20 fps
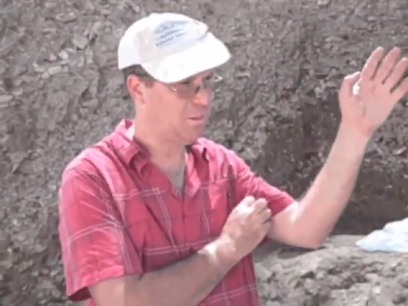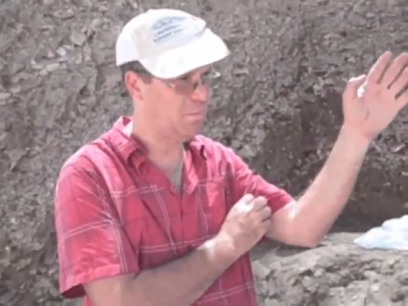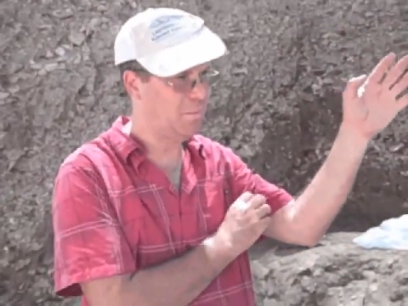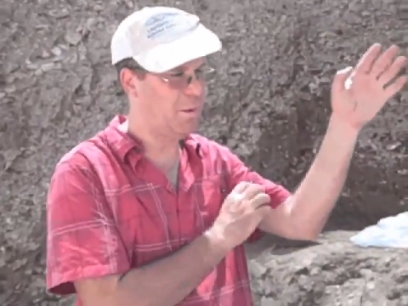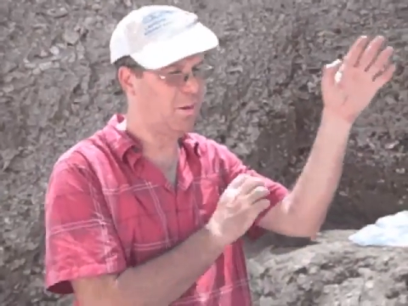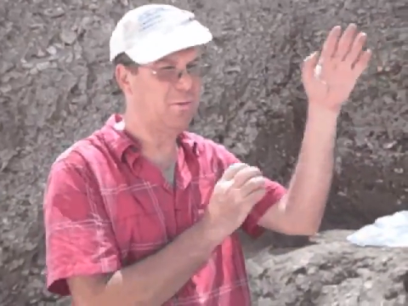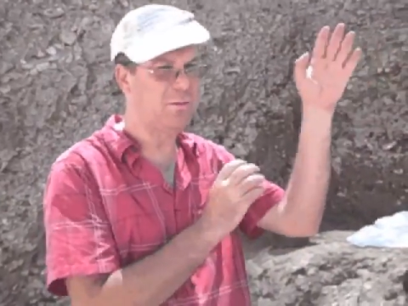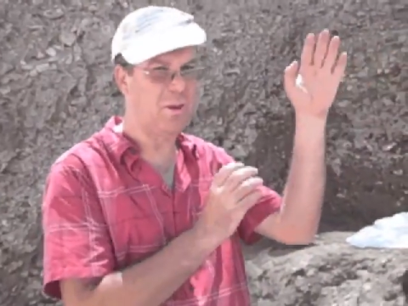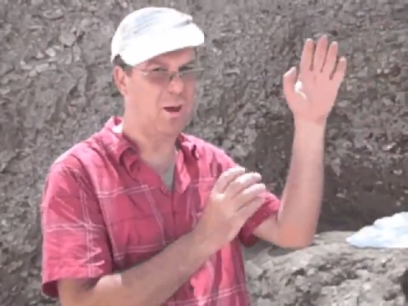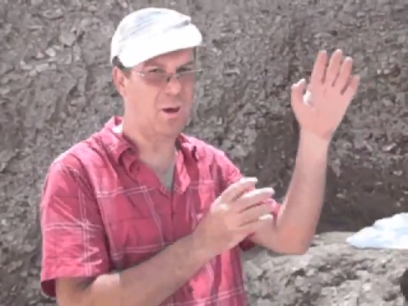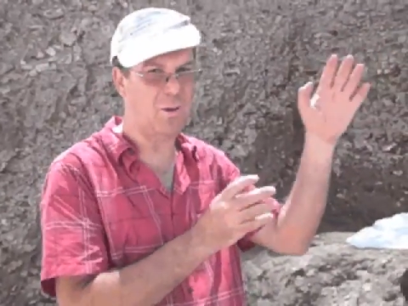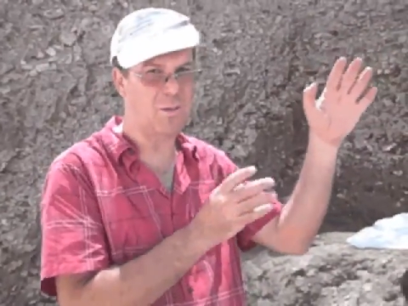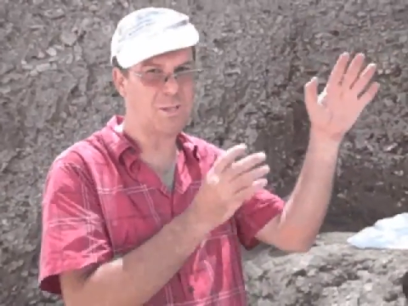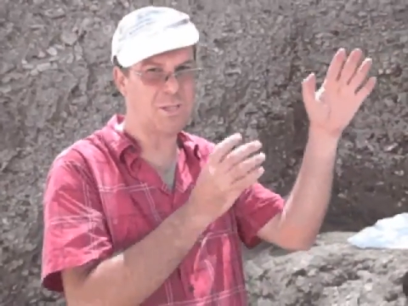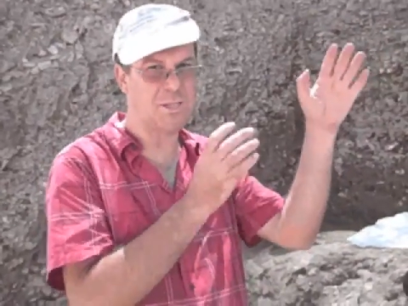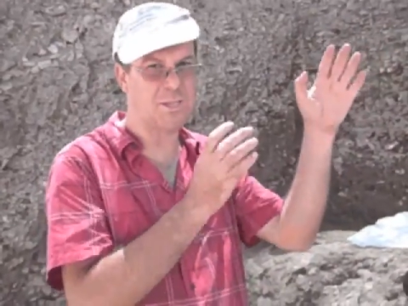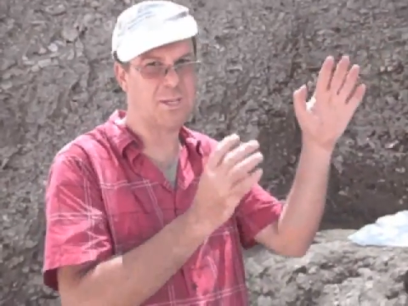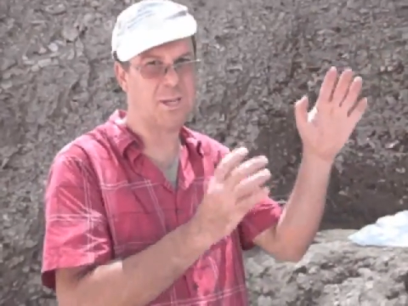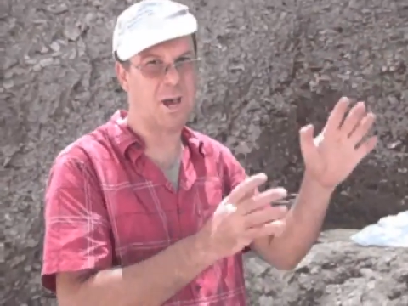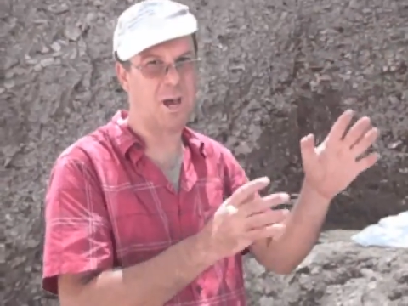The burnt house
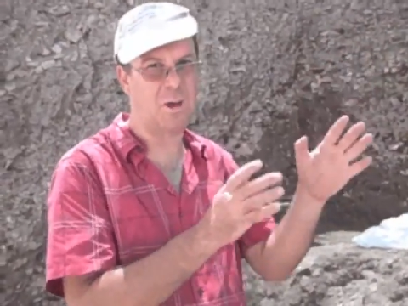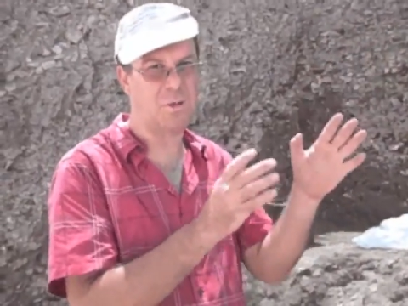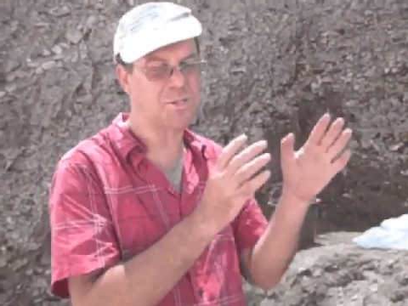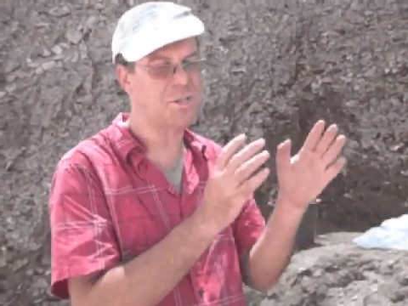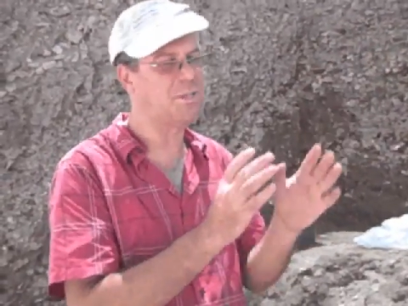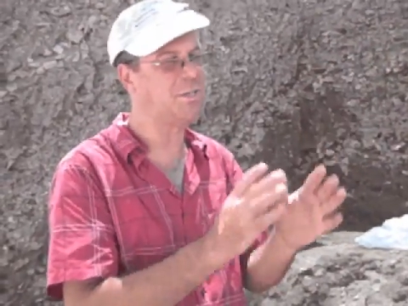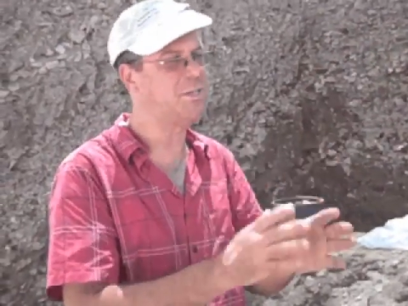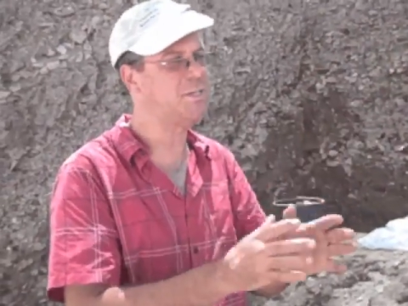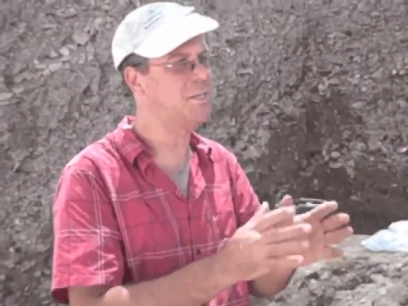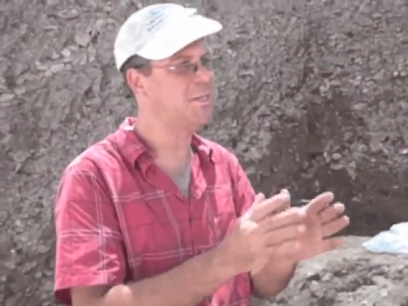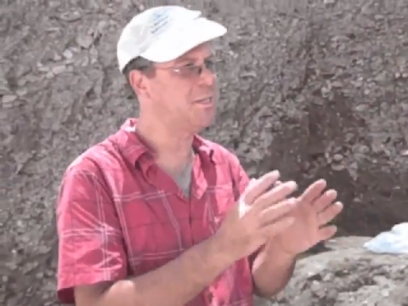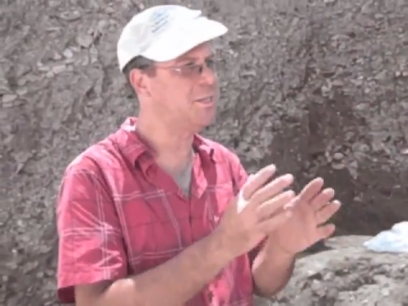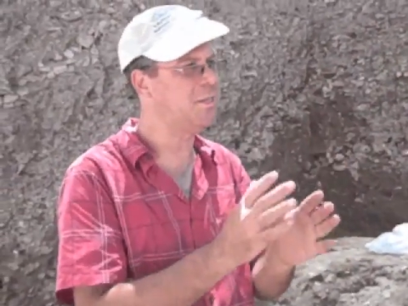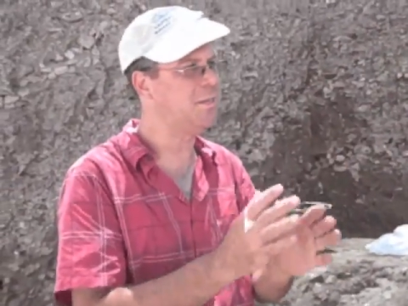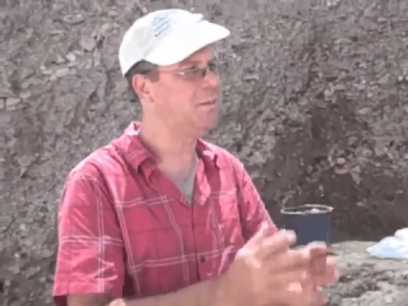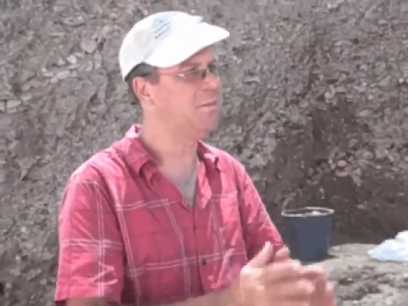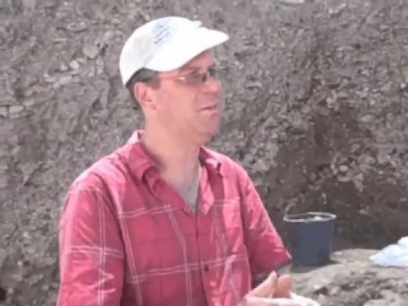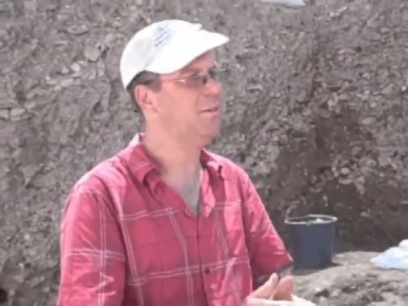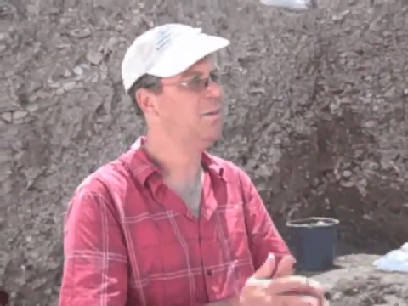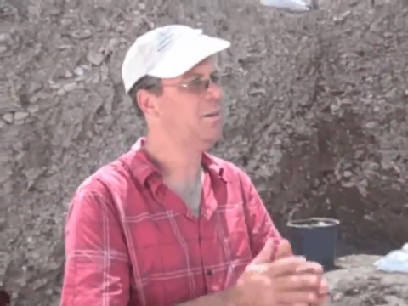is a house that existed
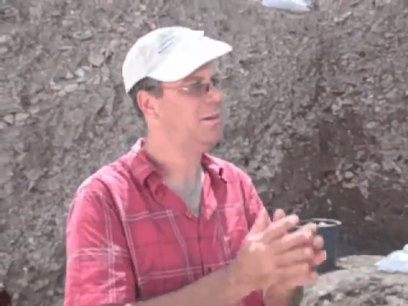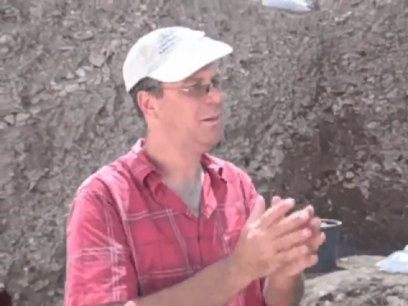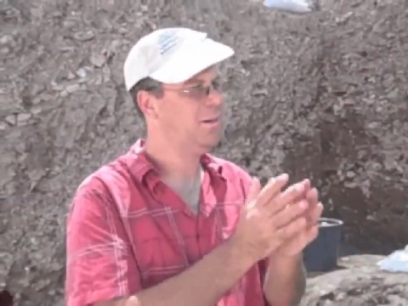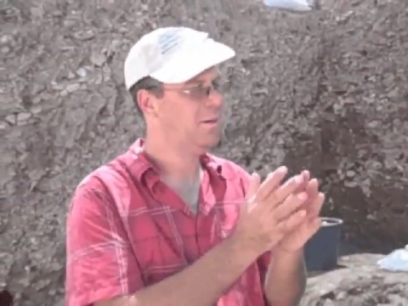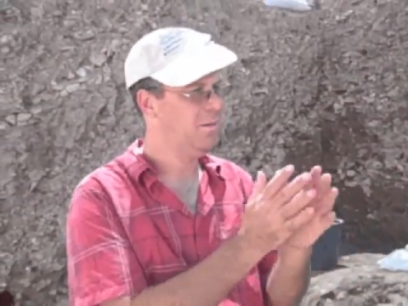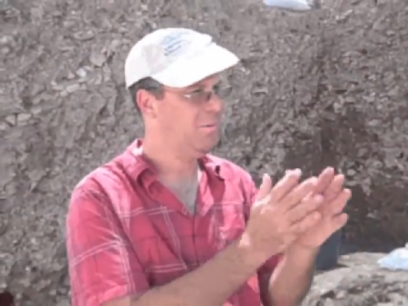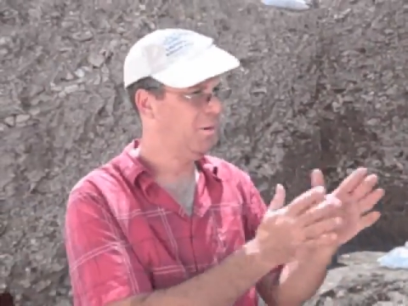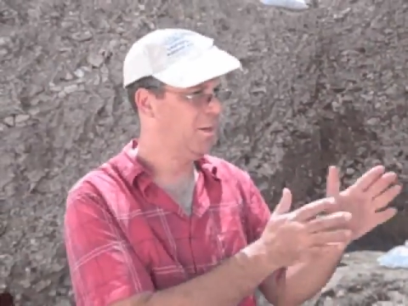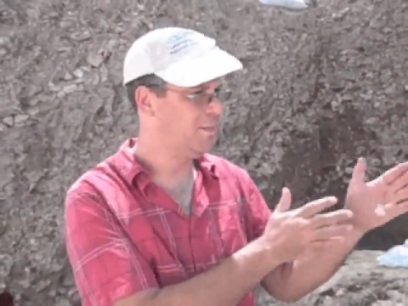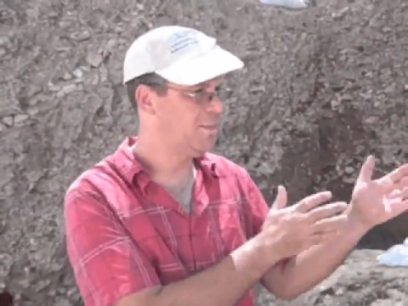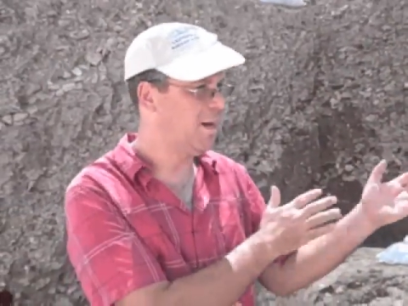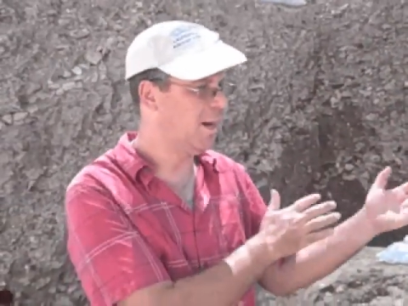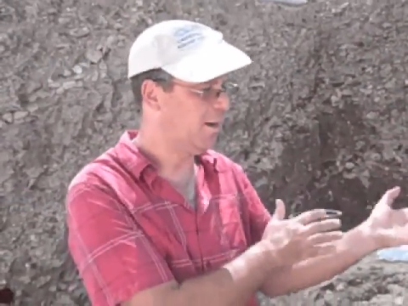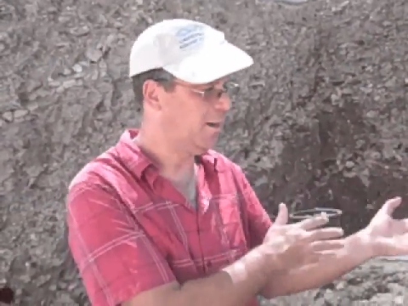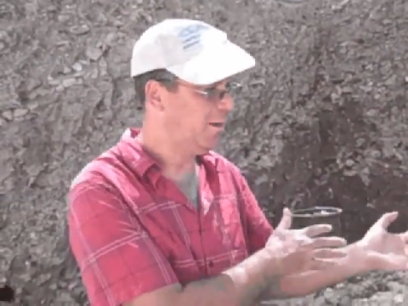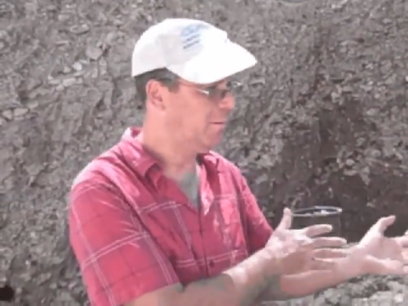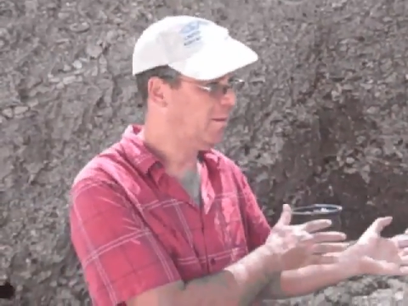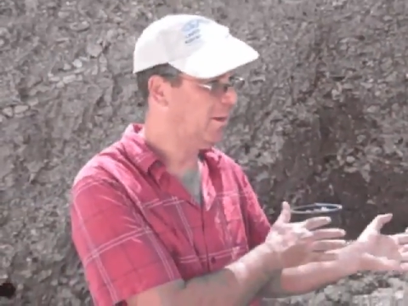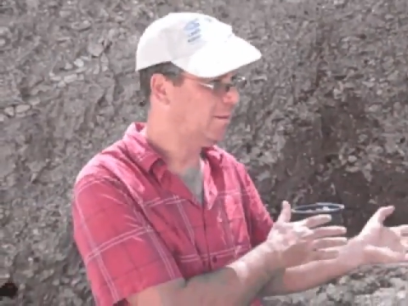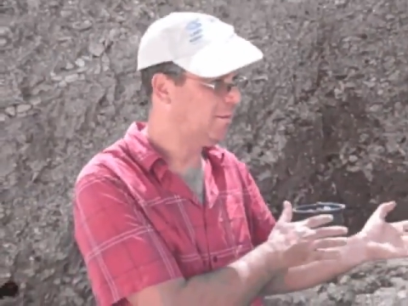
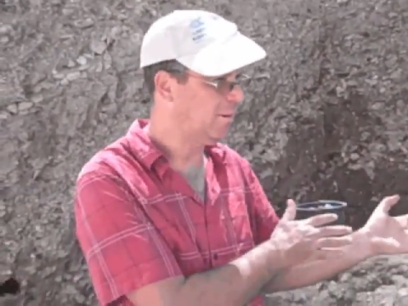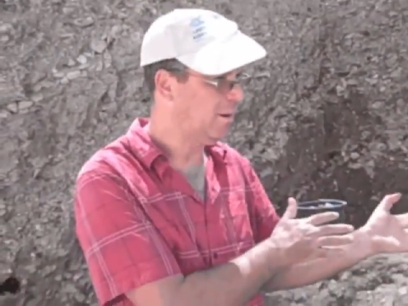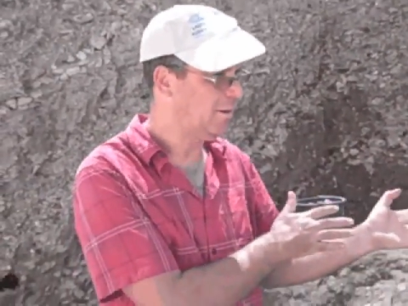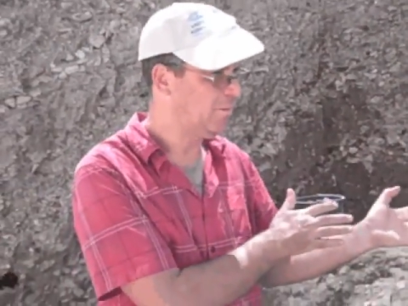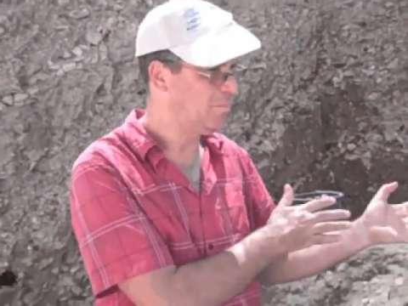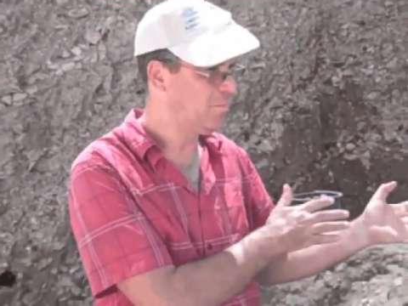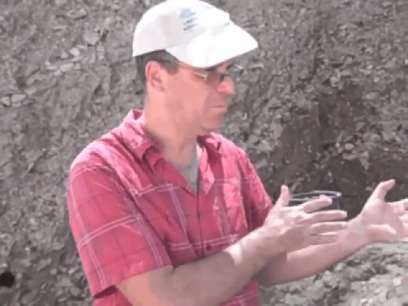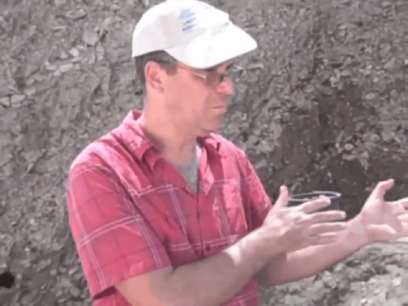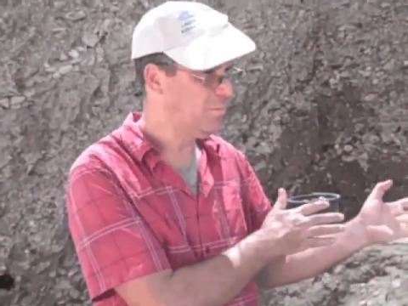exactly at that time.